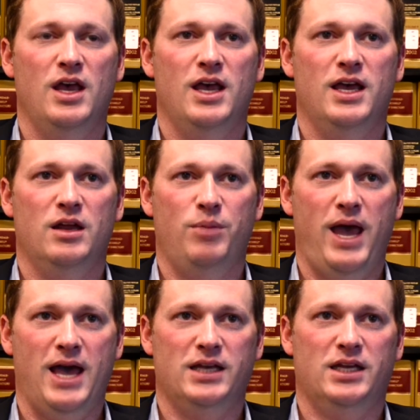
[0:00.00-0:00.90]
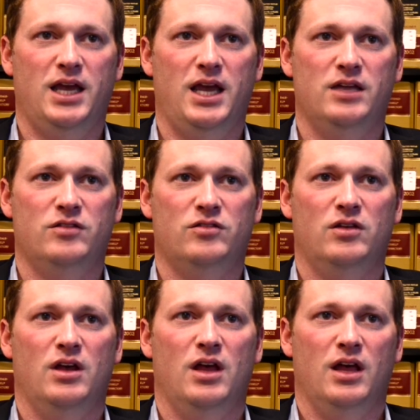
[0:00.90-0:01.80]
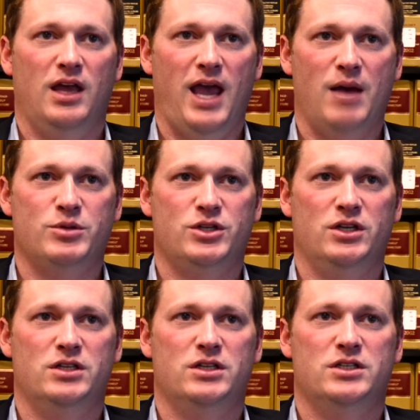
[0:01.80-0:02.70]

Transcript: in a patent case captioned